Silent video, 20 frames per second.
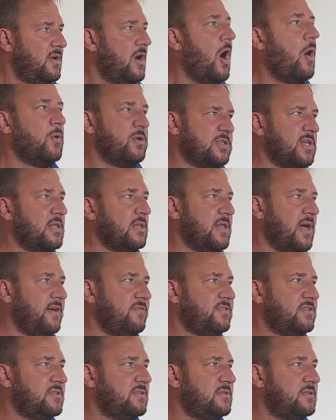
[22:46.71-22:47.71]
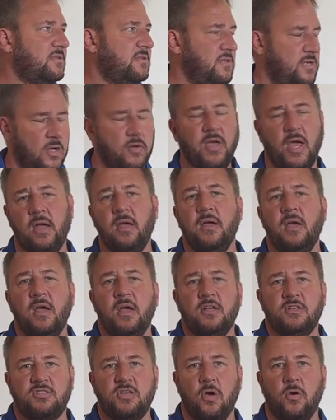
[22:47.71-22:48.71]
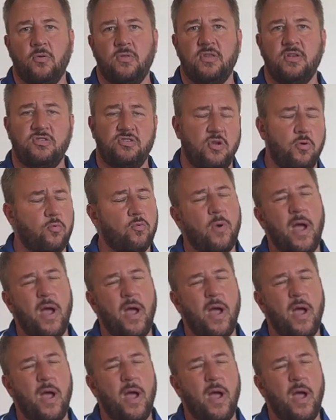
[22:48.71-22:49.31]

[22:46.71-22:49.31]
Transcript: Always on the left? Okay. So there's no